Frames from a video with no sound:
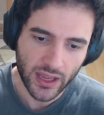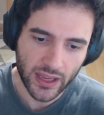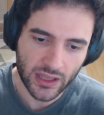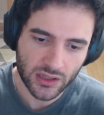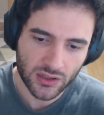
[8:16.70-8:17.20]

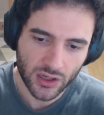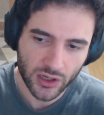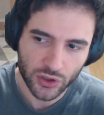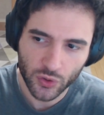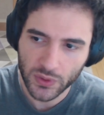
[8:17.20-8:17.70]
And,
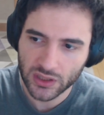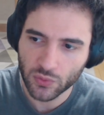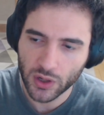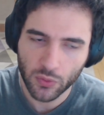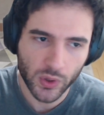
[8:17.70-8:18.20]
we
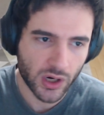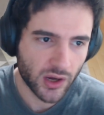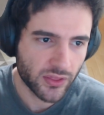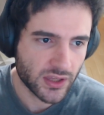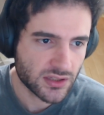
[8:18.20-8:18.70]
can work
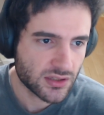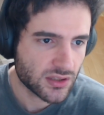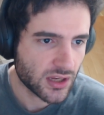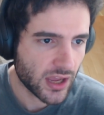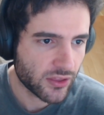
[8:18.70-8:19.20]
on this
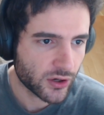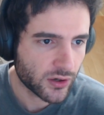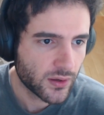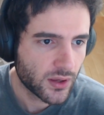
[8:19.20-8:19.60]
together.